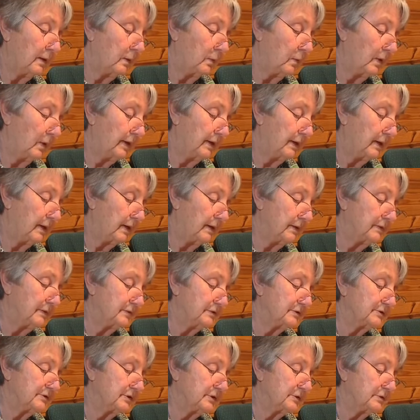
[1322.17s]
When
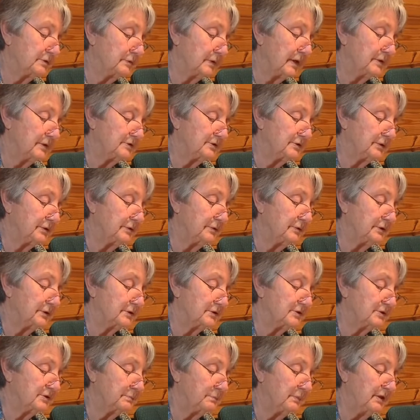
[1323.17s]
others address you,
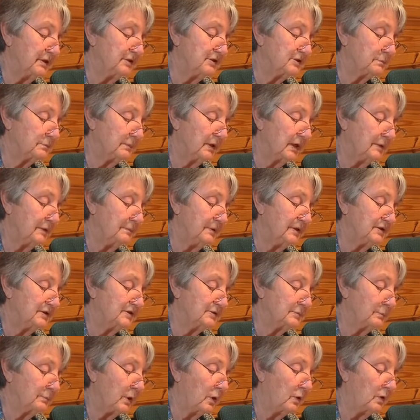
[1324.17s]
their speech may be
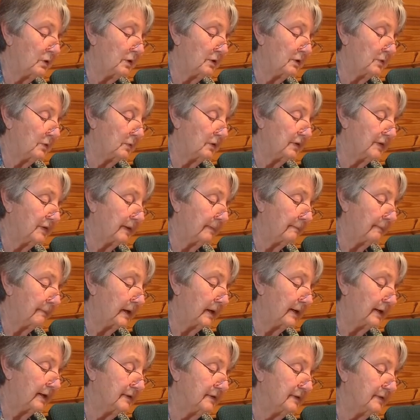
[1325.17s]
spoken with a
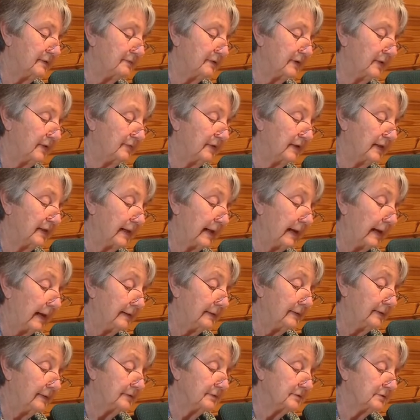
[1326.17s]
mind of loving
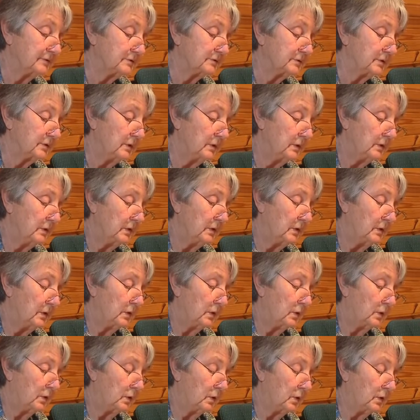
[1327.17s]
kindness
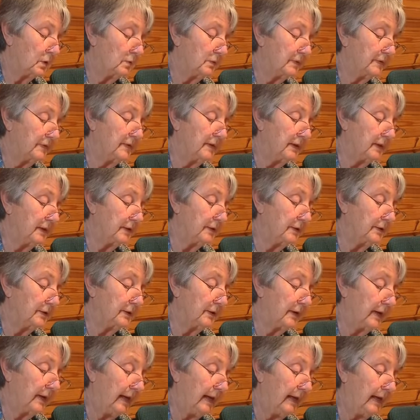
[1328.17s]
or with
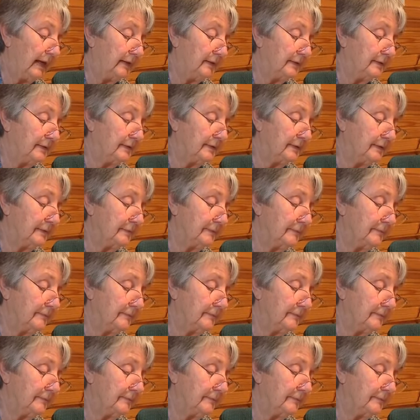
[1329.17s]
inner hate.